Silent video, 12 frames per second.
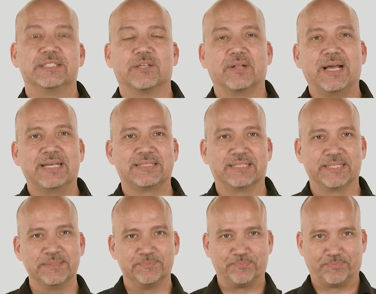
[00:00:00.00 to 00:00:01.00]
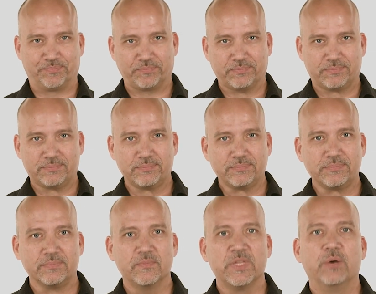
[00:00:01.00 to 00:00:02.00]
And so lastly,
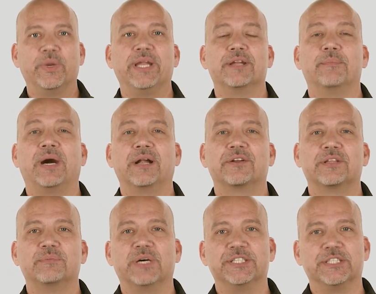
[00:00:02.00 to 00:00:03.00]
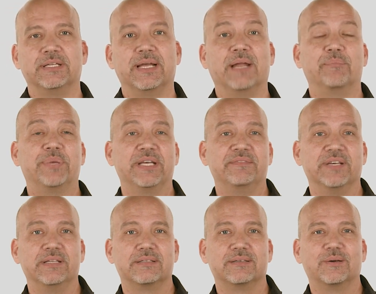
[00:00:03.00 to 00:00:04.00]
we need to monitor the budget and
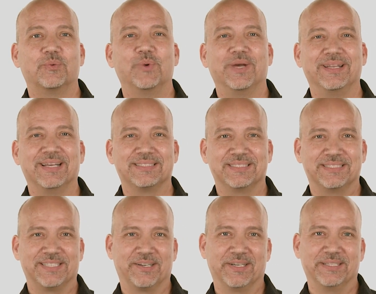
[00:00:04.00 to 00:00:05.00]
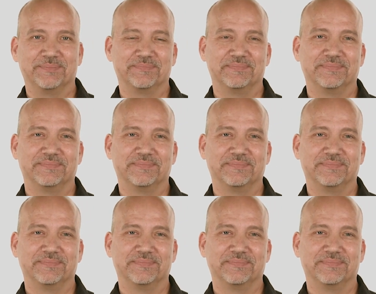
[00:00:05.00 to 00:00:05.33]
pivot when necessary.